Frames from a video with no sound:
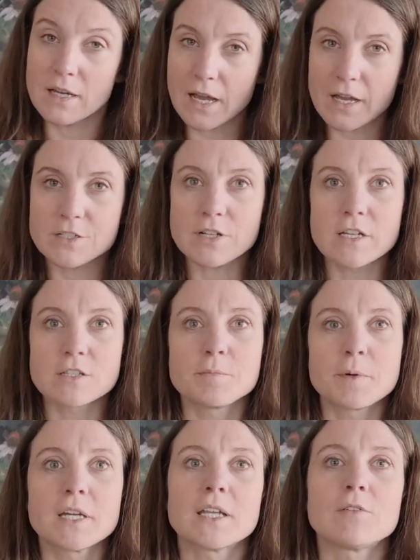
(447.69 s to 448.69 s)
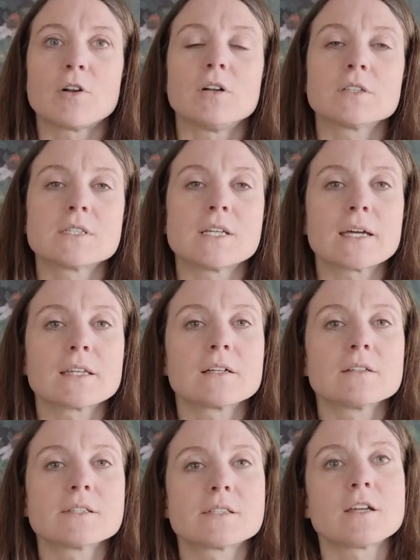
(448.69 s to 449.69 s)
I tried to break down all the
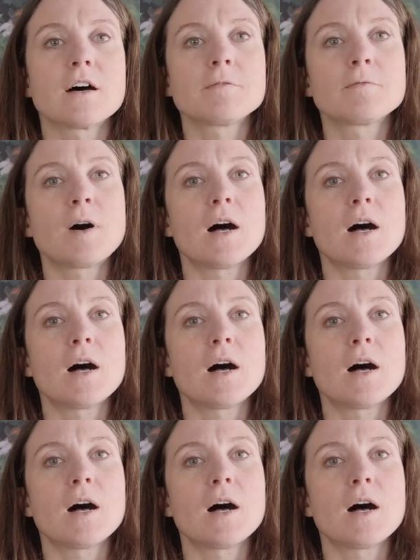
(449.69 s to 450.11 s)
technical stuff